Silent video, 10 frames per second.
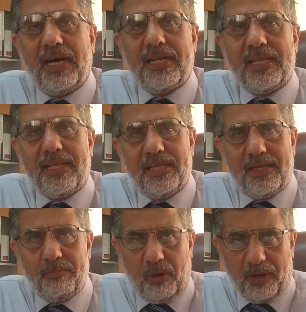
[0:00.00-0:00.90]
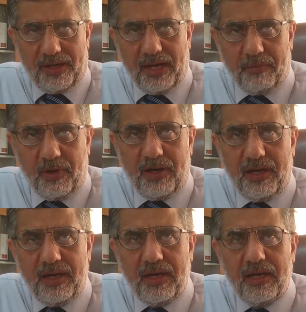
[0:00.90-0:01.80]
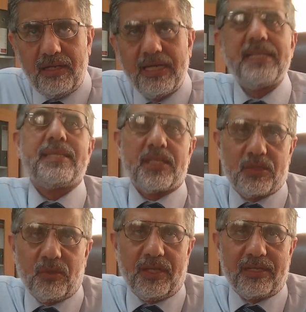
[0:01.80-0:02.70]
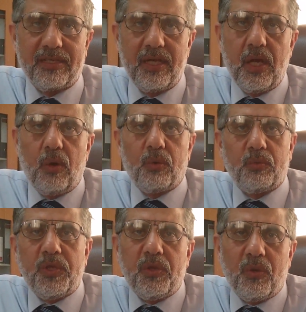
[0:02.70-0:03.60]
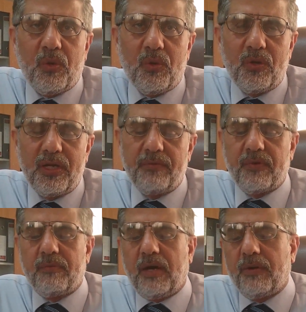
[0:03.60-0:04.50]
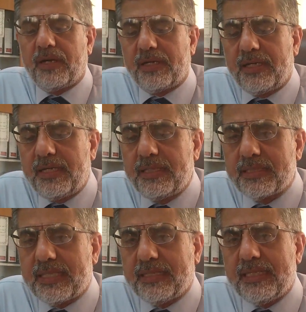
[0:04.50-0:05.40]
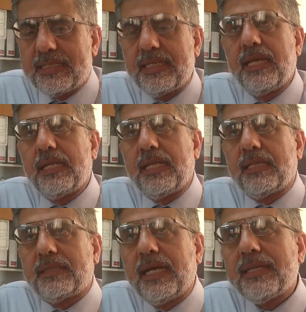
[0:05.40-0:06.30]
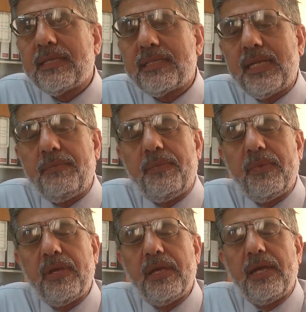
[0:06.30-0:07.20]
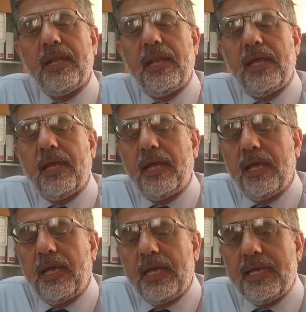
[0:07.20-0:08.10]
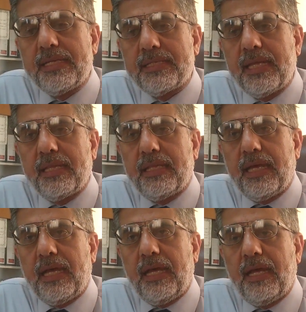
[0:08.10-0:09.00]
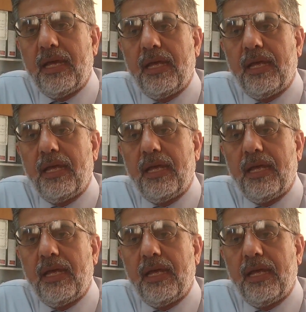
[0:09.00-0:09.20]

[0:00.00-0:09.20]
any power is the solar. And we know from our studies that Gaza Strip is in the